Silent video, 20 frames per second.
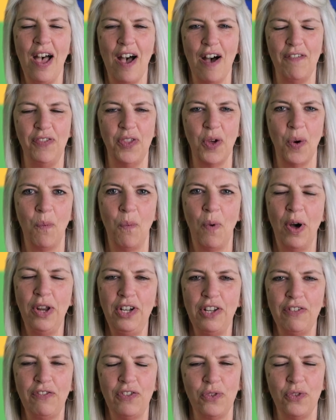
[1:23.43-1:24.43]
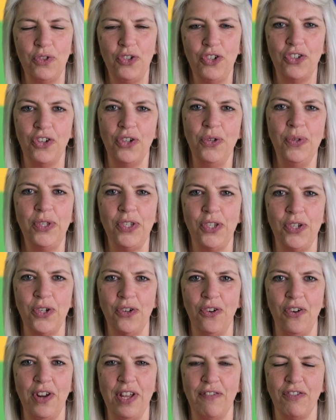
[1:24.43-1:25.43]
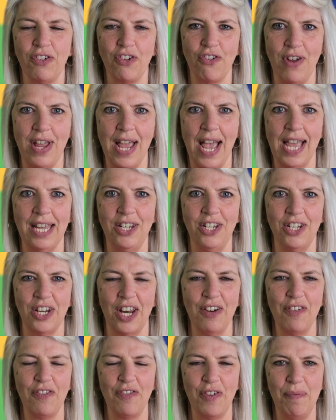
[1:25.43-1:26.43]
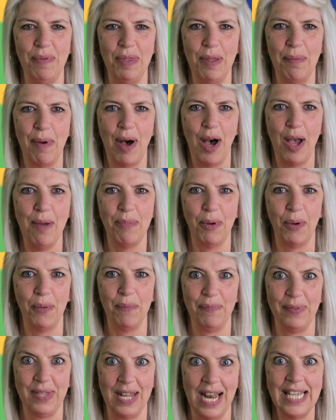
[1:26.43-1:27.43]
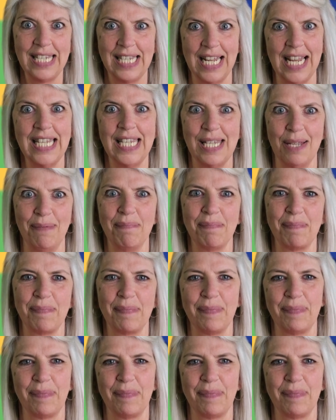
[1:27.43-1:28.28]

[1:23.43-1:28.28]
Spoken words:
of the wonderful true story of creation from the Bible. Let's listen.